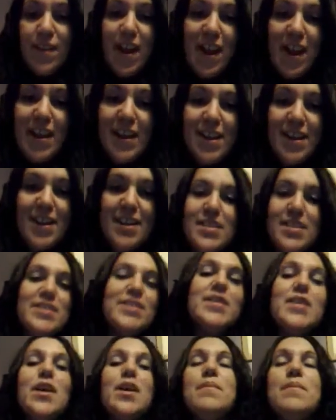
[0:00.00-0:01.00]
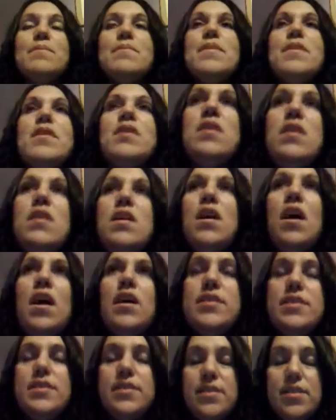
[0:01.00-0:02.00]
Hi guys, um,
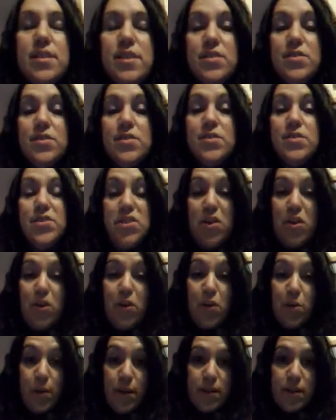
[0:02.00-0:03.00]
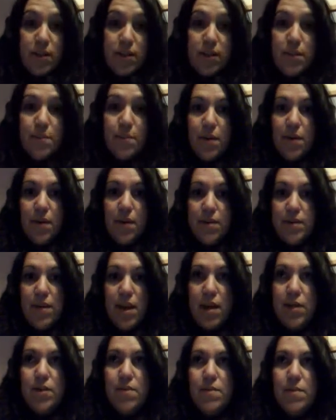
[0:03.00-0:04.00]
I'm just here to share a quick tip on
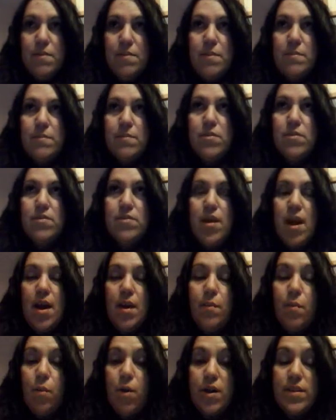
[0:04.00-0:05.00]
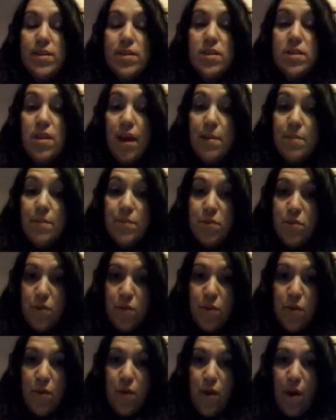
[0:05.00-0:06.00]
how to remember type 1 and type
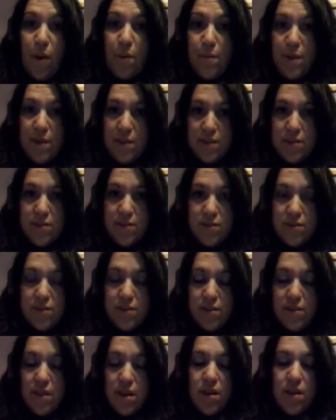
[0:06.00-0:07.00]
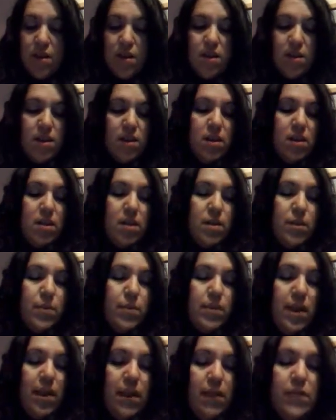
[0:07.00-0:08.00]
2 muscles.
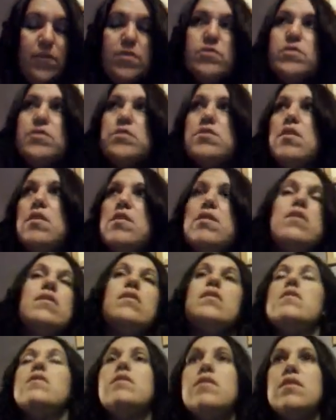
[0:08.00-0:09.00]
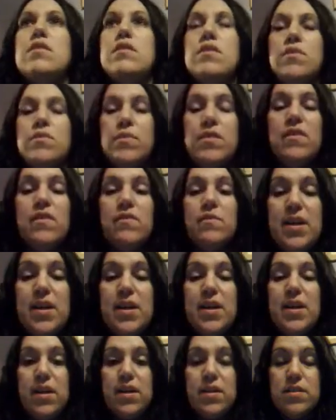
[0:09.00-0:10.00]
When I first saw it on one of
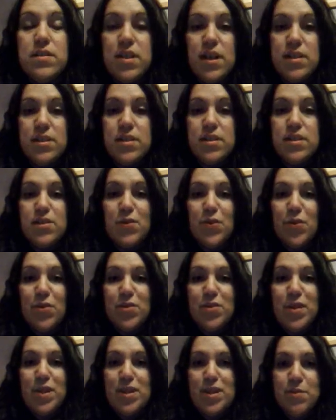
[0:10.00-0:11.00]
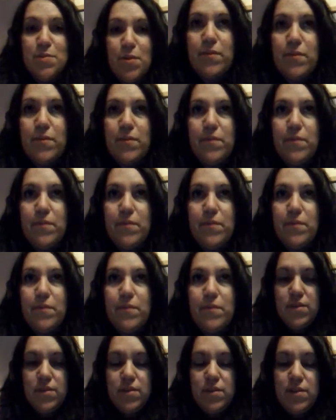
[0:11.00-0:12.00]
my tests for test prep for
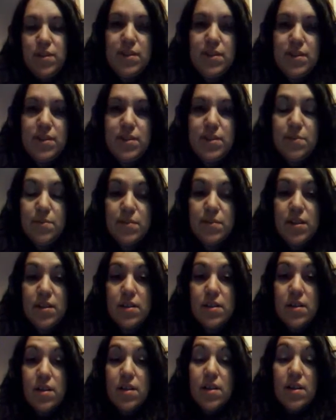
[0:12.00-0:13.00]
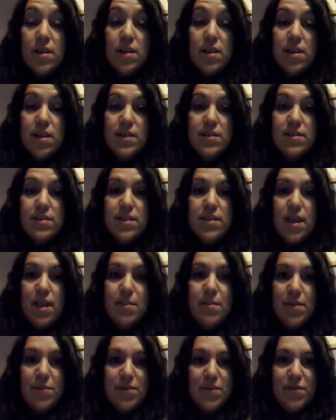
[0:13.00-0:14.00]
the NASM exam,
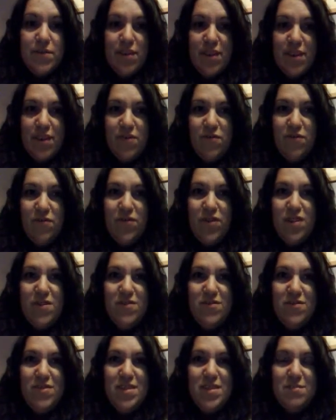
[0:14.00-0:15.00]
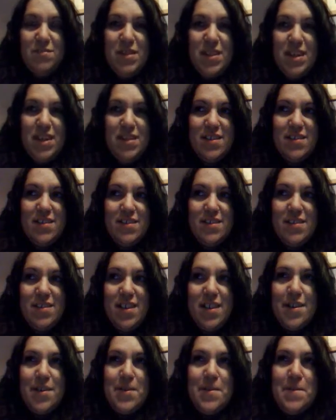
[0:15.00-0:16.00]
I was very confused because
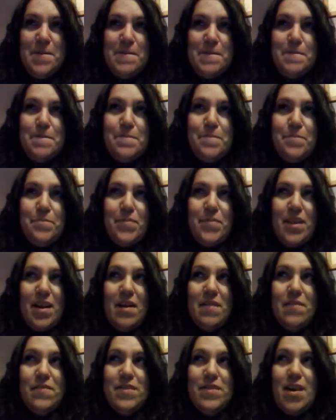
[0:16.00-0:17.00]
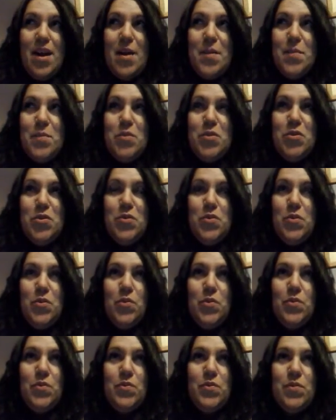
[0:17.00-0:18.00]
of the type 2
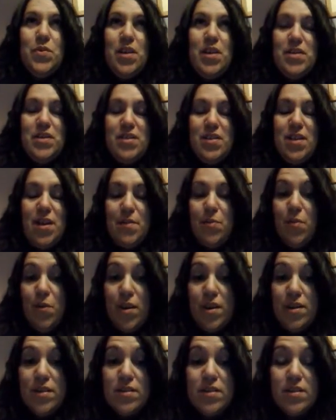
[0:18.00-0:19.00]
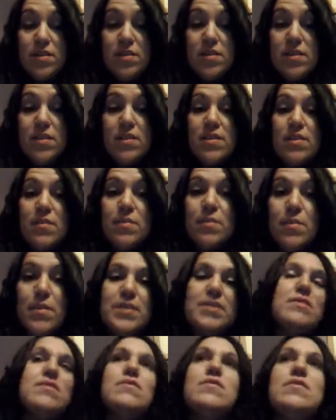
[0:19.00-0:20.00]
and the type 1
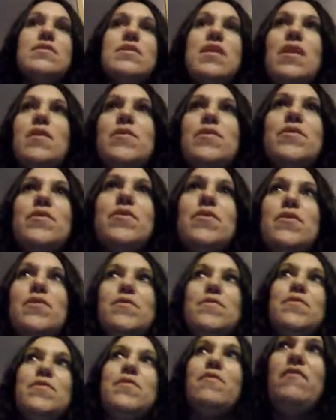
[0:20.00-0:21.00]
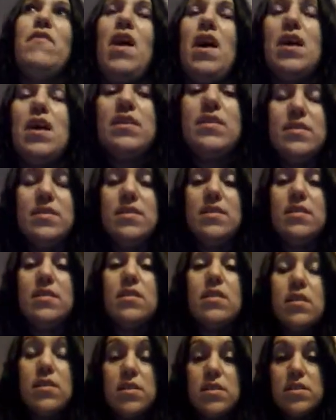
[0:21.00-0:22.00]
muscles, however, fast and
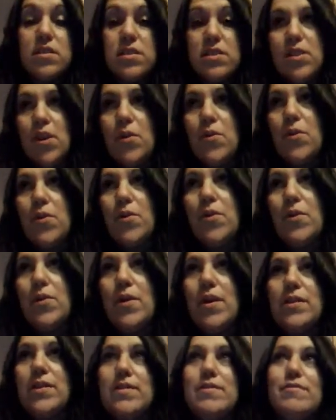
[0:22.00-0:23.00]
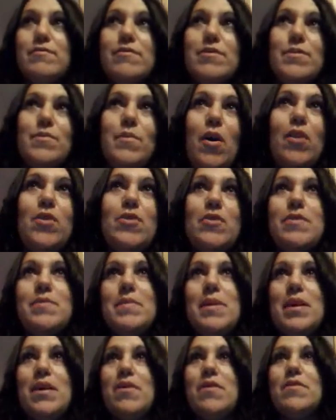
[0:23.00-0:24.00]
slower and smaller and
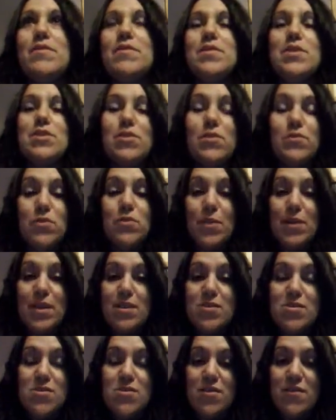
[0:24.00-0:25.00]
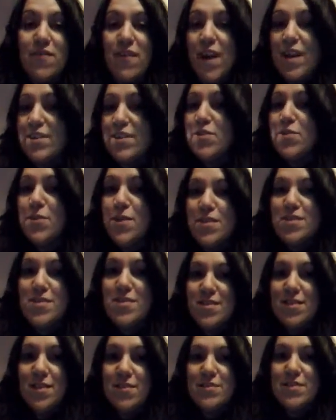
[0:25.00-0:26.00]
bigger and slow twitch, fast twitch,
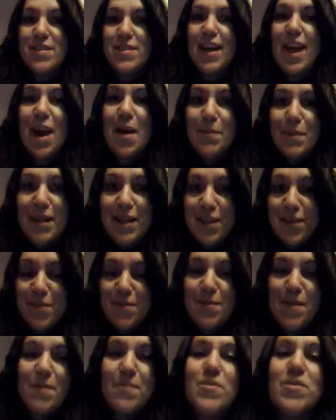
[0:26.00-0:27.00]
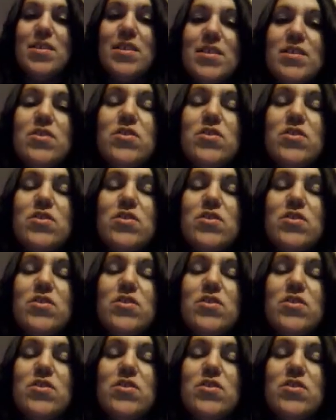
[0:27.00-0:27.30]
and I was like, how am I going to remember this?